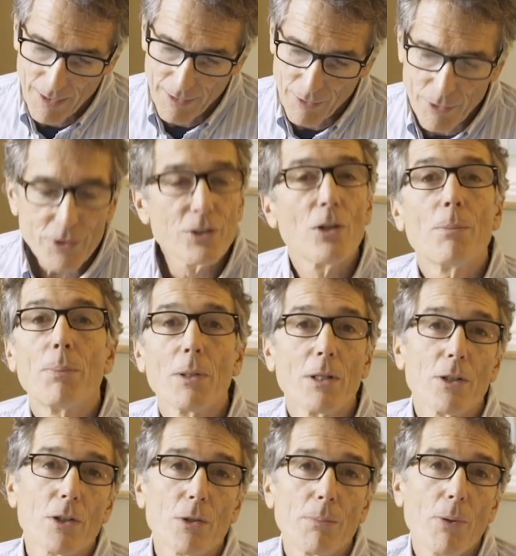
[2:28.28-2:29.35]
There is no
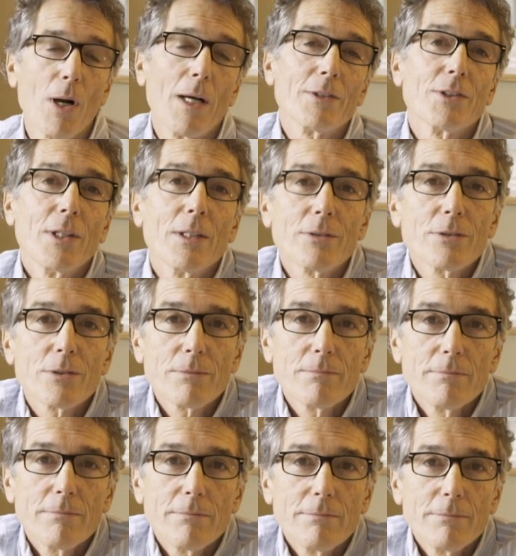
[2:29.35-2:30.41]
political process.
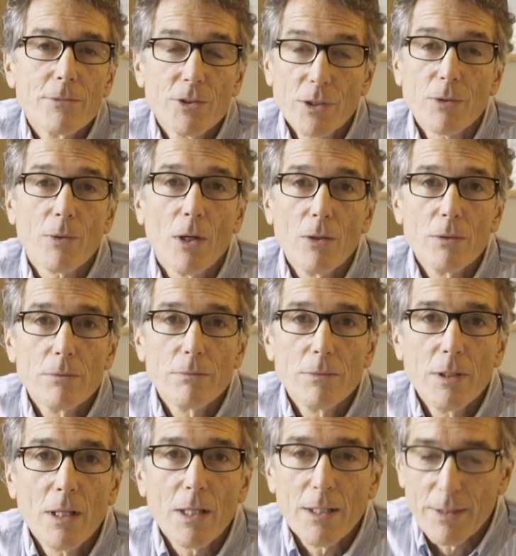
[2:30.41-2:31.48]
Zero.
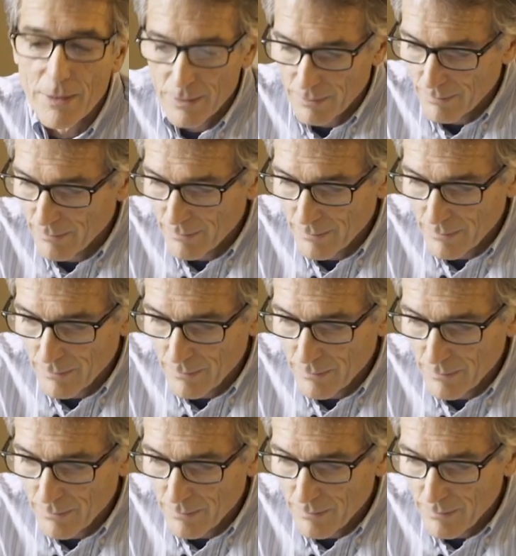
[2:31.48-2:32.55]
None.
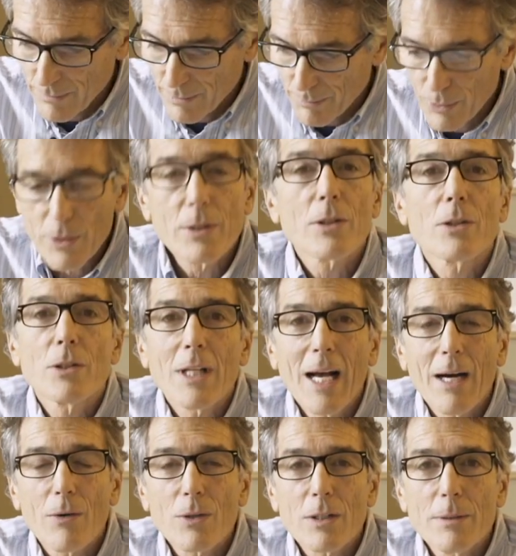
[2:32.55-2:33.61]
The political
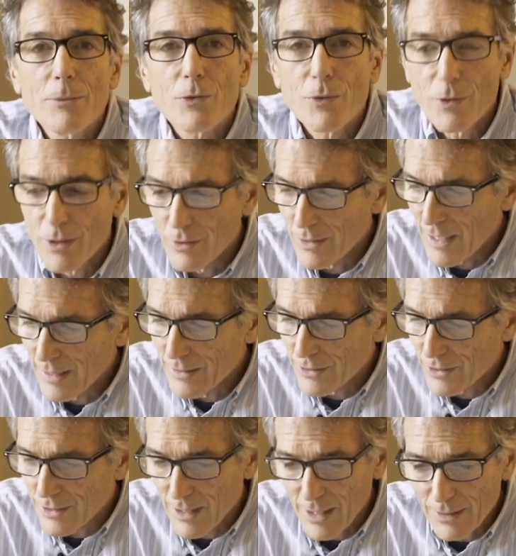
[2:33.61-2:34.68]
outcomes for the United
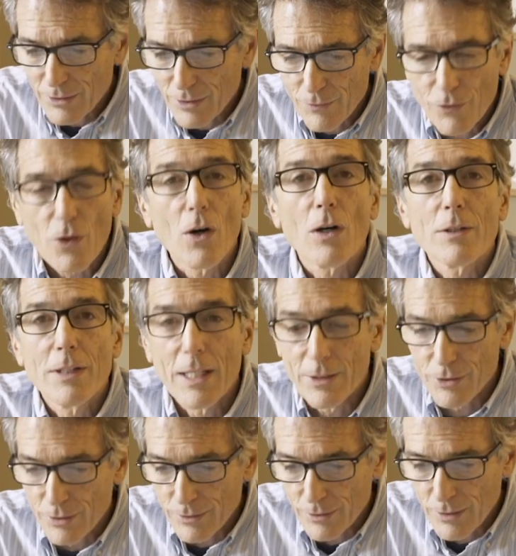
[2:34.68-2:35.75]
States and for all
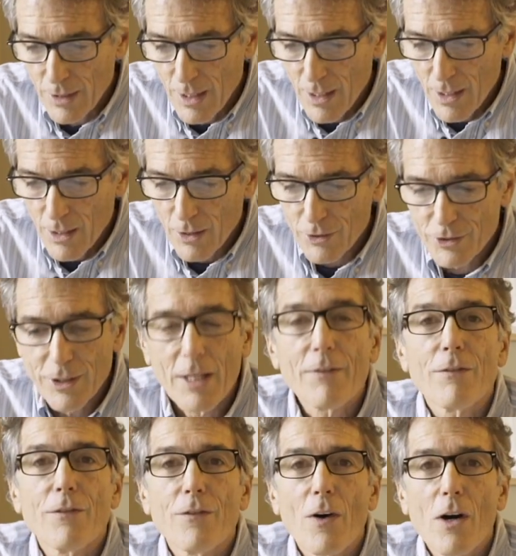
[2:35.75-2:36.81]
nations are
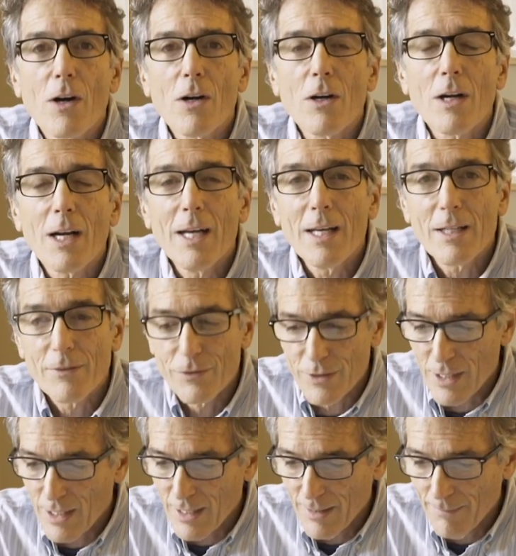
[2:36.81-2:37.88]
set far ahead of
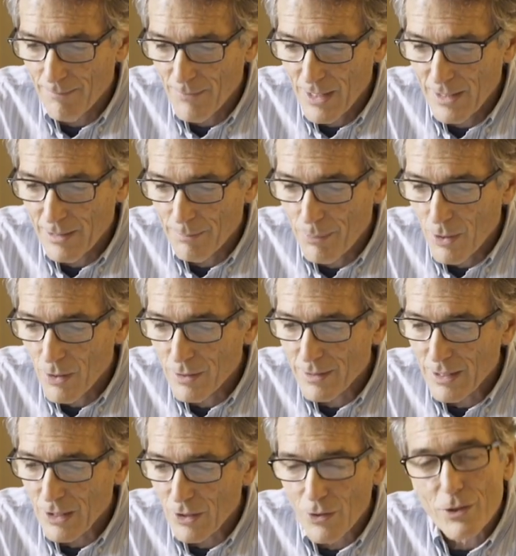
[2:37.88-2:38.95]
time, and the part
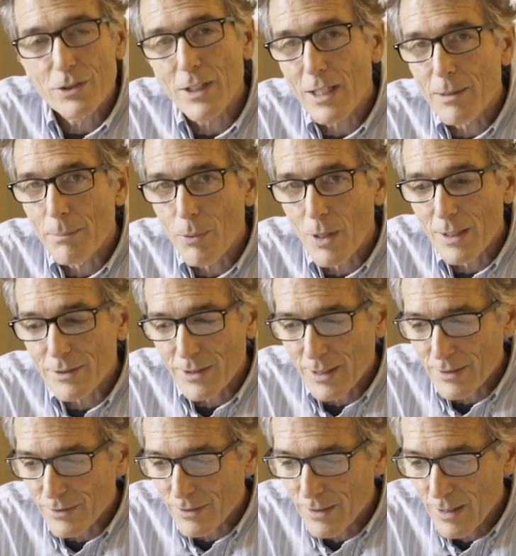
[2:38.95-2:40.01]
that looks like a
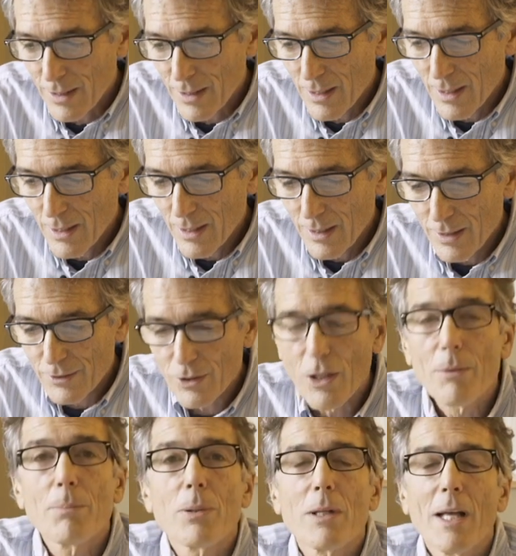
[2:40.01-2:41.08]
process is
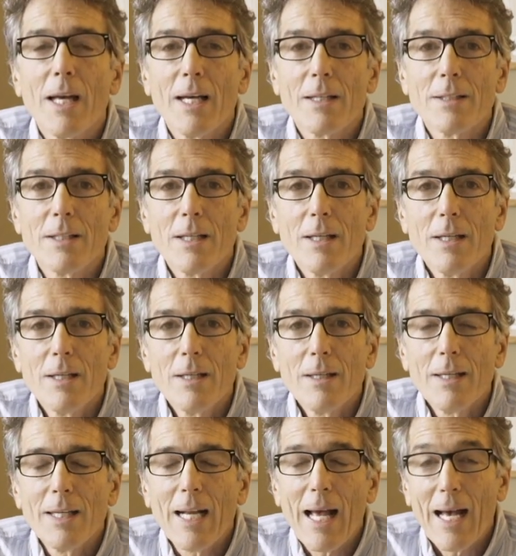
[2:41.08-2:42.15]
all planned
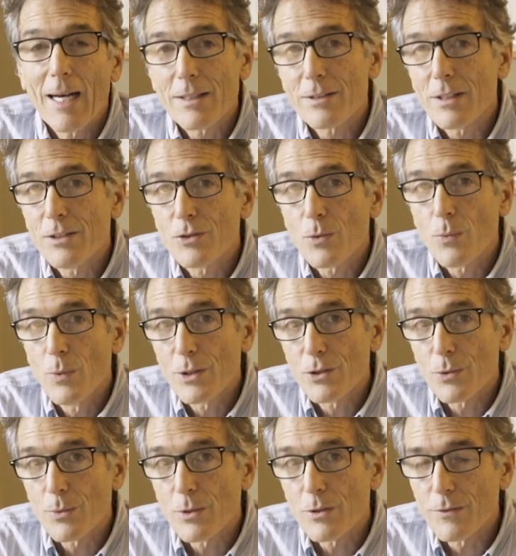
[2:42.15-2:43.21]
and acts as a
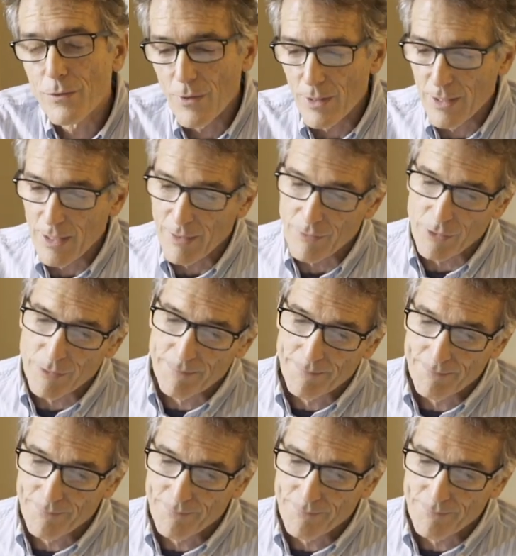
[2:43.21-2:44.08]
ritual for the devil.